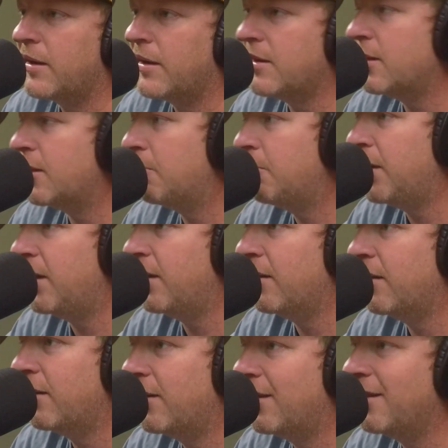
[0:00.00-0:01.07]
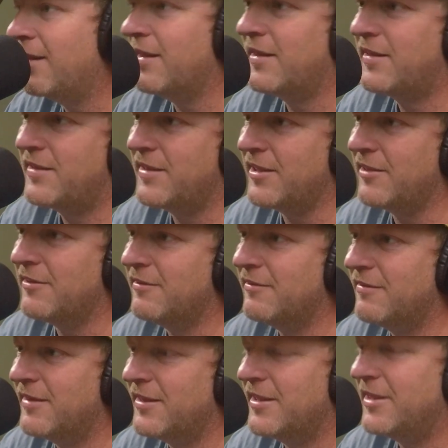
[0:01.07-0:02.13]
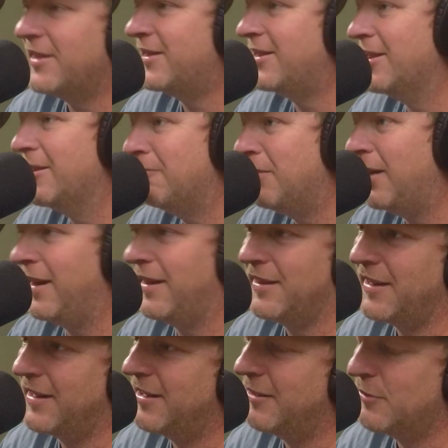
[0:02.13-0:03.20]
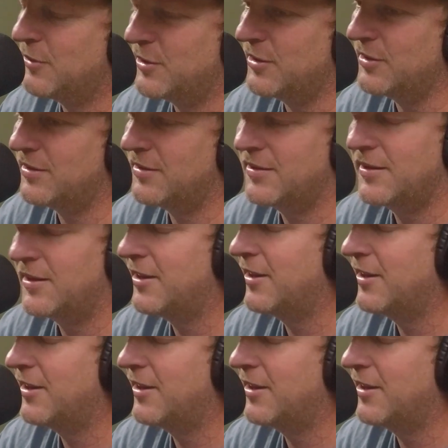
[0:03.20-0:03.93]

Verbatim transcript: and then a pair, and then a single, and then a ten pack. Like it was just